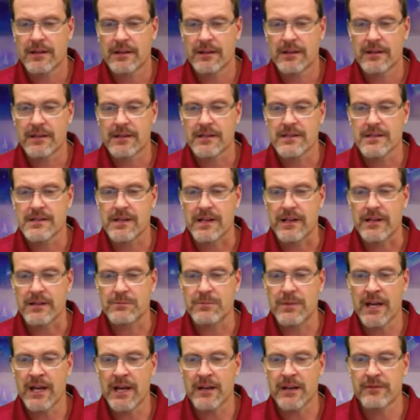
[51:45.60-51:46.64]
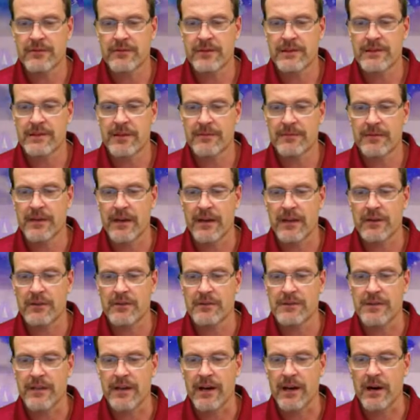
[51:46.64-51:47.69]
Let's see. Is Beyond Trees up there? I
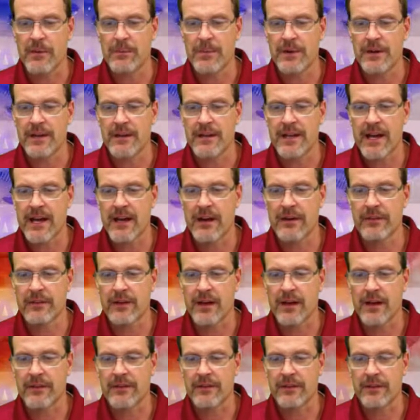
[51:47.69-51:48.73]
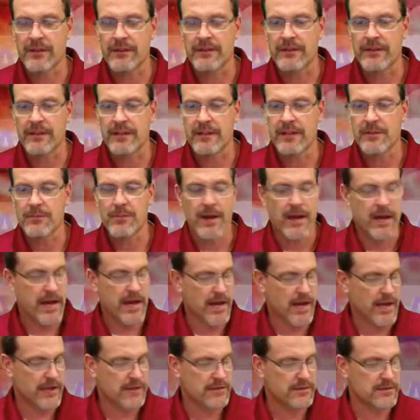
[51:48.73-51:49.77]
use the up and down on the D
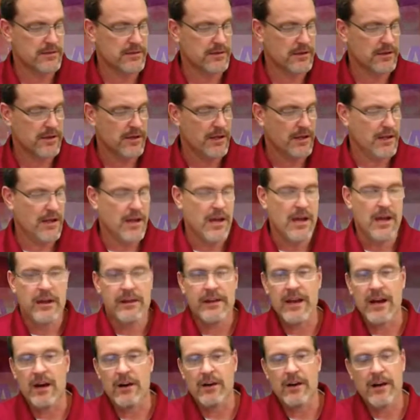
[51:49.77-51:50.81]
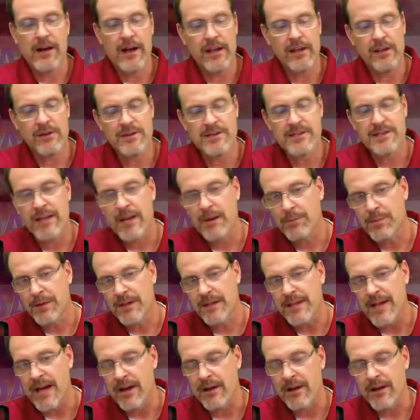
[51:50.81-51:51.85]
pads. Now I used the up
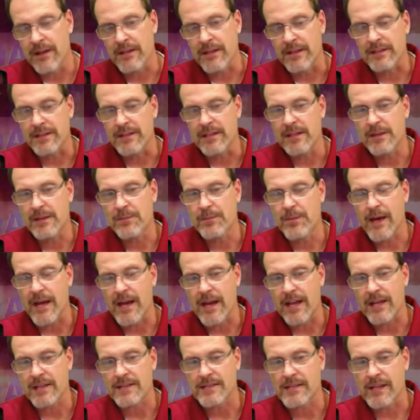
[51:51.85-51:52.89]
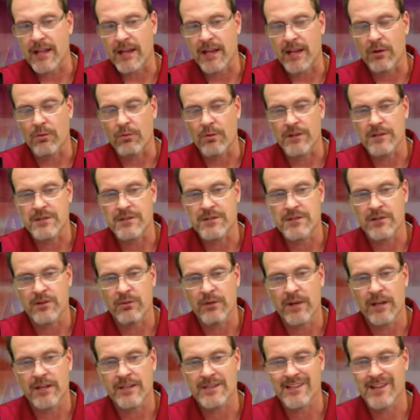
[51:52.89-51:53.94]
and down on the D pads, and it was
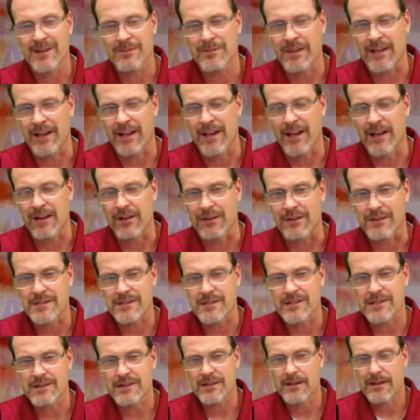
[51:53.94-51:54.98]
doing something else.